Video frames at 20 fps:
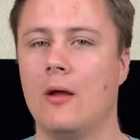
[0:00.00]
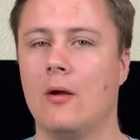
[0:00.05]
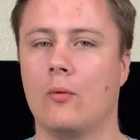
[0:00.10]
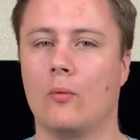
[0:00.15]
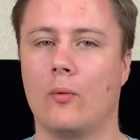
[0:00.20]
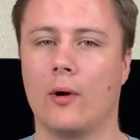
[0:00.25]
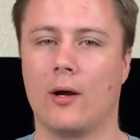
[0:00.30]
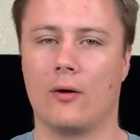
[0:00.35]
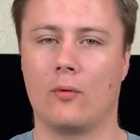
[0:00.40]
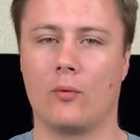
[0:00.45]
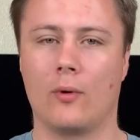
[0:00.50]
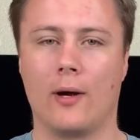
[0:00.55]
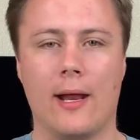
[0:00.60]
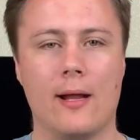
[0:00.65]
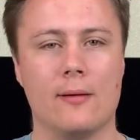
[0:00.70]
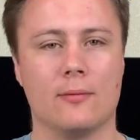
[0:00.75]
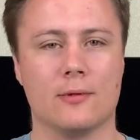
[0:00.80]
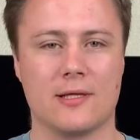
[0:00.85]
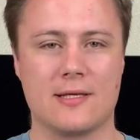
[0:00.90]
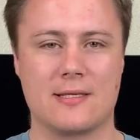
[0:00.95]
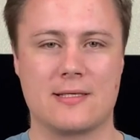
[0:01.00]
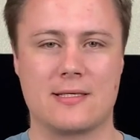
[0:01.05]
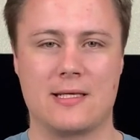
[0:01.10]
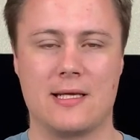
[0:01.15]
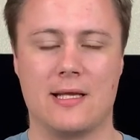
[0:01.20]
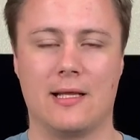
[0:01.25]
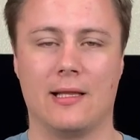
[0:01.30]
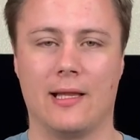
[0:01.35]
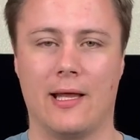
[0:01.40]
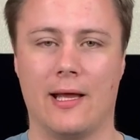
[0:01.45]
where we're able to
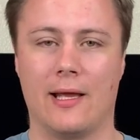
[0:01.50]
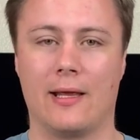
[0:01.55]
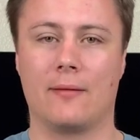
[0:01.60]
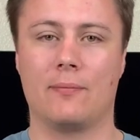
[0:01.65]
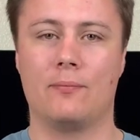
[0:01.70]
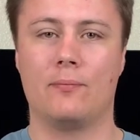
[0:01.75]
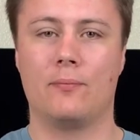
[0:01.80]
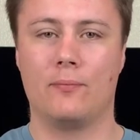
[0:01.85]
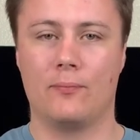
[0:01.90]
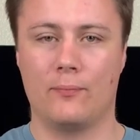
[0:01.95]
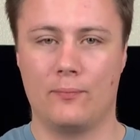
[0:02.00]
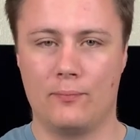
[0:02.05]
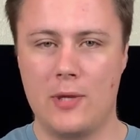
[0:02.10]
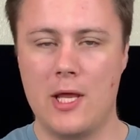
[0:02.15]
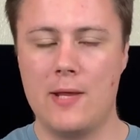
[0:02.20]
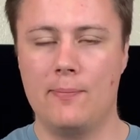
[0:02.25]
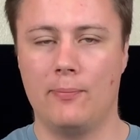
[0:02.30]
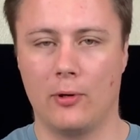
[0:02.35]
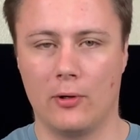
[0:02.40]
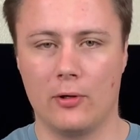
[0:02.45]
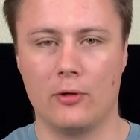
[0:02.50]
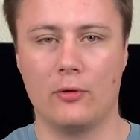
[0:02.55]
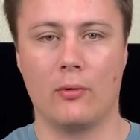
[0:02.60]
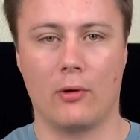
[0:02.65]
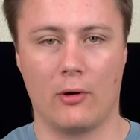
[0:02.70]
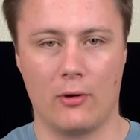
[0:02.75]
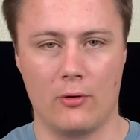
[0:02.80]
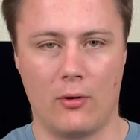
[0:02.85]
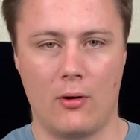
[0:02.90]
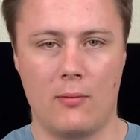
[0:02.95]
see like people who
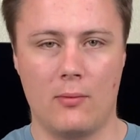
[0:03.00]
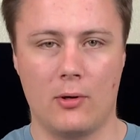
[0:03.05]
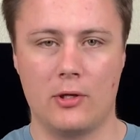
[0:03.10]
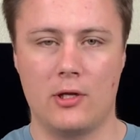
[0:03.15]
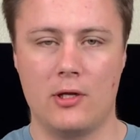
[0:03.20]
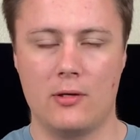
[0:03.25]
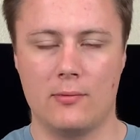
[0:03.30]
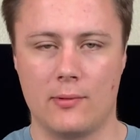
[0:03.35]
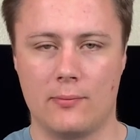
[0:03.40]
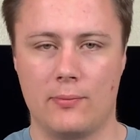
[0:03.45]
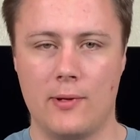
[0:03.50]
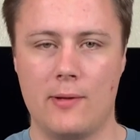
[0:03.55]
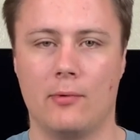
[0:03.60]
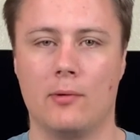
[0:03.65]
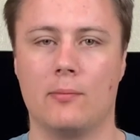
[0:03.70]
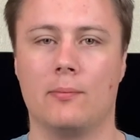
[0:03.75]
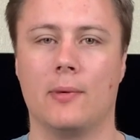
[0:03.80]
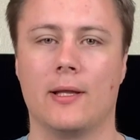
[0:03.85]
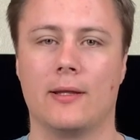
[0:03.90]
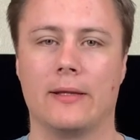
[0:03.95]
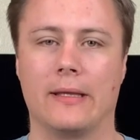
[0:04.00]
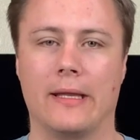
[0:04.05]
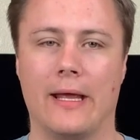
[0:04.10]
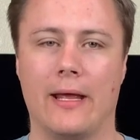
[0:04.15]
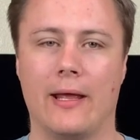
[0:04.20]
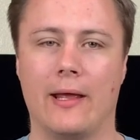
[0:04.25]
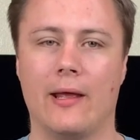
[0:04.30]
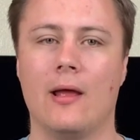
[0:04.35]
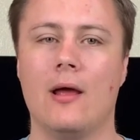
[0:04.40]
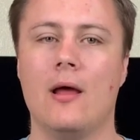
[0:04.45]
are normal human people, but
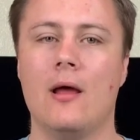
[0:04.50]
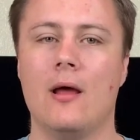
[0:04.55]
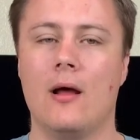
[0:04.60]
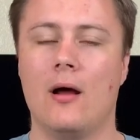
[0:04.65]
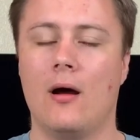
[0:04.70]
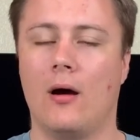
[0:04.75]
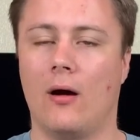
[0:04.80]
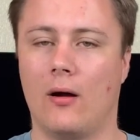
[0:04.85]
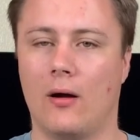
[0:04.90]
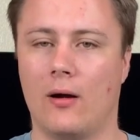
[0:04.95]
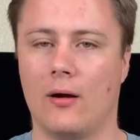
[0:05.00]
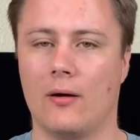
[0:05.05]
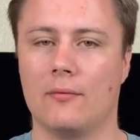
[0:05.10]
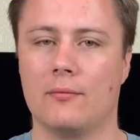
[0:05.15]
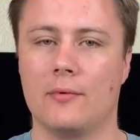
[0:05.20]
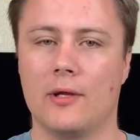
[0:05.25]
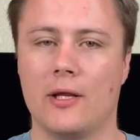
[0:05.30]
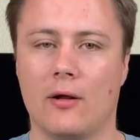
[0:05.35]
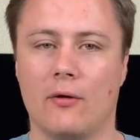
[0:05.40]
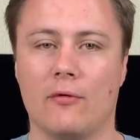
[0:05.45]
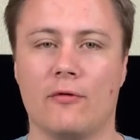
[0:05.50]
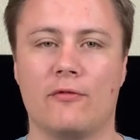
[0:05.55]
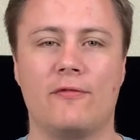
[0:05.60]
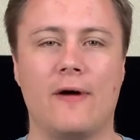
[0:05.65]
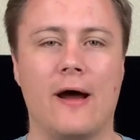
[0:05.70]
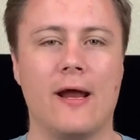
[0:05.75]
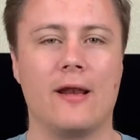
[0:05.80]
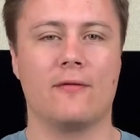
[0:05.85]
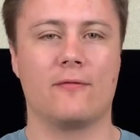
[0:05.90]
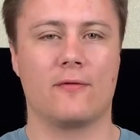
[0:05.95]
they are, you know,
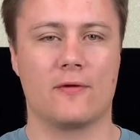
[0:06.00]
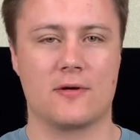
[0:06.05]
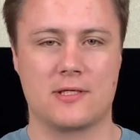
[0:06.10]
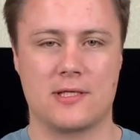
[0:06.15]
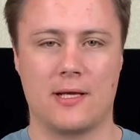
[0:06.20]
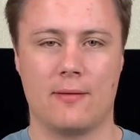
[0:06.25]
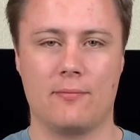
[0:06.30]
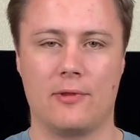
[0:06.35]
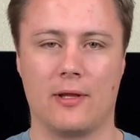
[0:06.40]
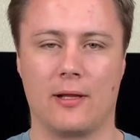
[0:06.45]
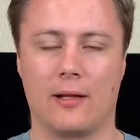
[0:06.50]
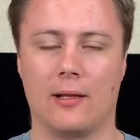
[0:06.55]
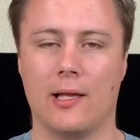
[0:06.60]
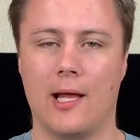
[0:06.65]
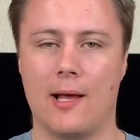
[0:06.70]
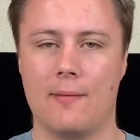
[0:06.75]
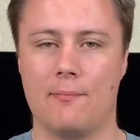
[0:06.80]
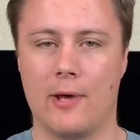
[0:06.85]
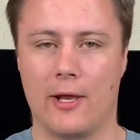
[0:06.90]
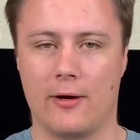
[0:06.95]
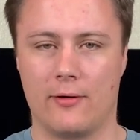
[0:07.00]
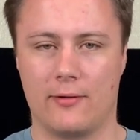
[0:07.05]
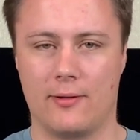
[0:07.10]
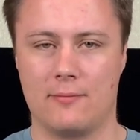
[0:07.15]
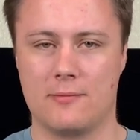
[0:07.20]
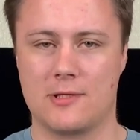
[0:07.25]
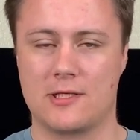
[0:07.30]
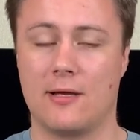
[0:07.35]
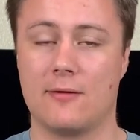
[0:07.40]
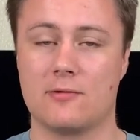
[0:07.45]
fighting for something a lot better than
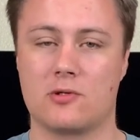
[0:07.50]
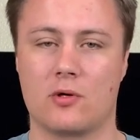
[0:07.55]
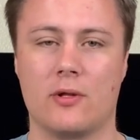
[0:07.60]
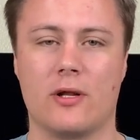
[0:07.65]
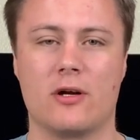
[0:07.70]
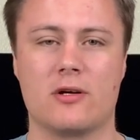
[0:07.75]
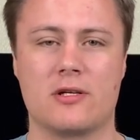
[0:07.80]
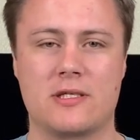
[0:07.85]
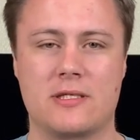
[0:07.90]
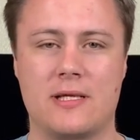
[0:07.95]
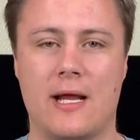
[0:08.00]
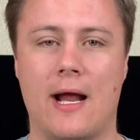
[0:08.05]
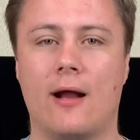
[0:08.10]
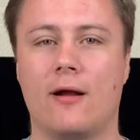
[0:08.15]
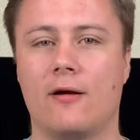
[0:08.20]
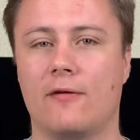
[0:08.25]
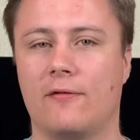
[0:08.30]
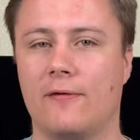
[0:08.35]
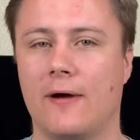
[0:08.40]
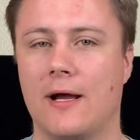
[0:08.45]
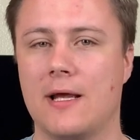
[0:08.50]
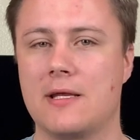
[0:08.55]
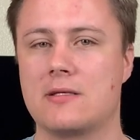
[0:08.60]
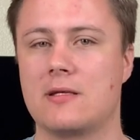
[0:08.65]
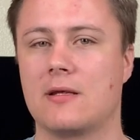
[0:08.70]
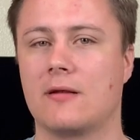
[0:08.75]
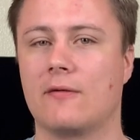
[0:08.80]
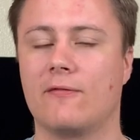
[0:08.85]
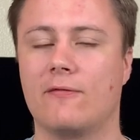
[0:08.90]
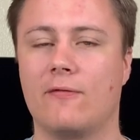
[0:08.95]
themselves, or they're
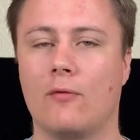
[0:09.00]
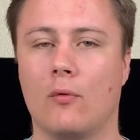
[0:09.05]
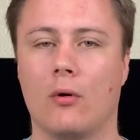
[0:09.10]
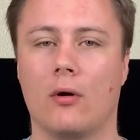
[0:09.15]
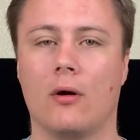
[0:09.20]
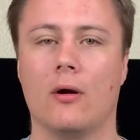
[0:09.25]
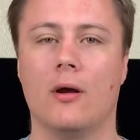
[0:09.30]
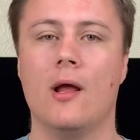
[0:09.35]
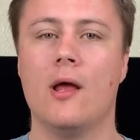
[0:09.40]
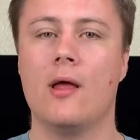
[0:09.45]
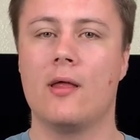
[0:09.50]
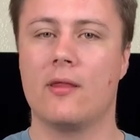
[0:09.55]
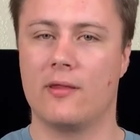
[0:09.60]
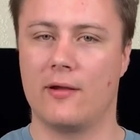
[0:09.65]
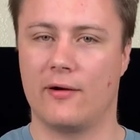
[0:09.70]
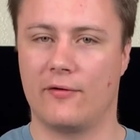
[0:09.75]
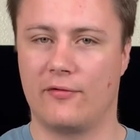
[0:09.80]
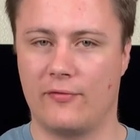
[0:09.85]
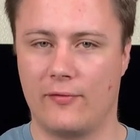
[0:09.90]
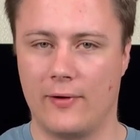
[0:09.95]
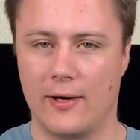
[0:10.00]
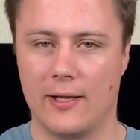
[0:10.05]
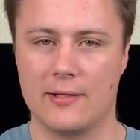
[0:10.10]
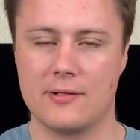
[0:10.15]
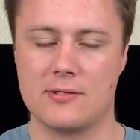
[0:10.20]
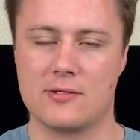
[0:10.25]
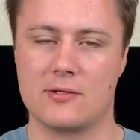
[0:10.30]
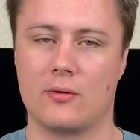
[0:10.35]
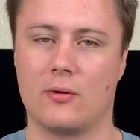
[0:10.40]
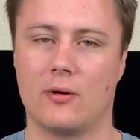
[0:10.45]
sacrificing for their
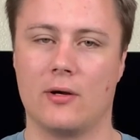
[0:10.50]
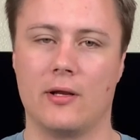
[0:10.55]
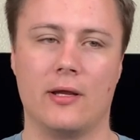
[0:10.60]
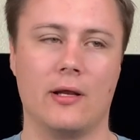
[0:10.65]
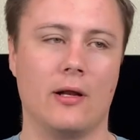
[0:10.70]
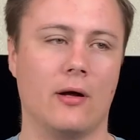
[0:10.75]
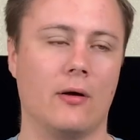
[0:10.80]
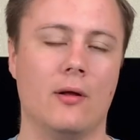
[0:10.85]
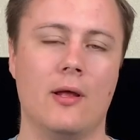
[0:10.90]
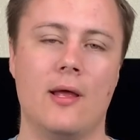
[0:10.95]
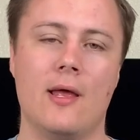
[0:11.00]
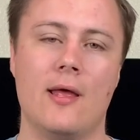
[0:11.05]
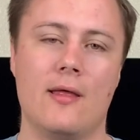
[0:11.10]
friends, or, you know,